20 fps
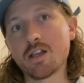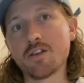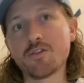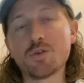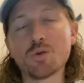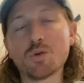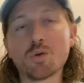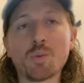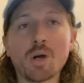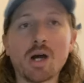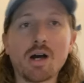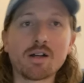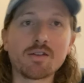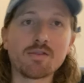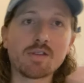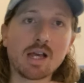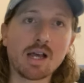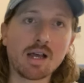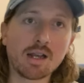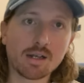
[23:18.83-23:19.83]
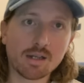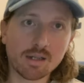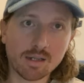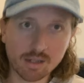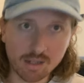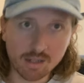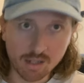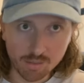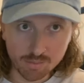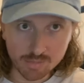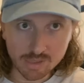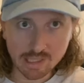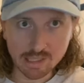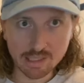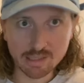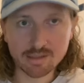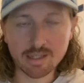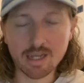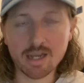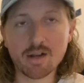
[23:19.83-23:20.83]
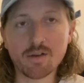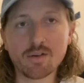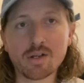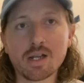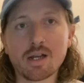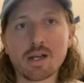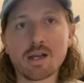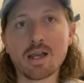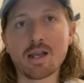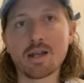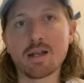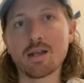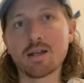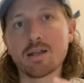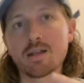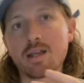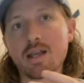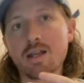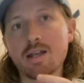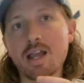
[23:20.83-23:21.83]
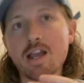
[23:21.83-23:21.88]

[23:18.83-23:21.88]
if you're part of that, come to this area and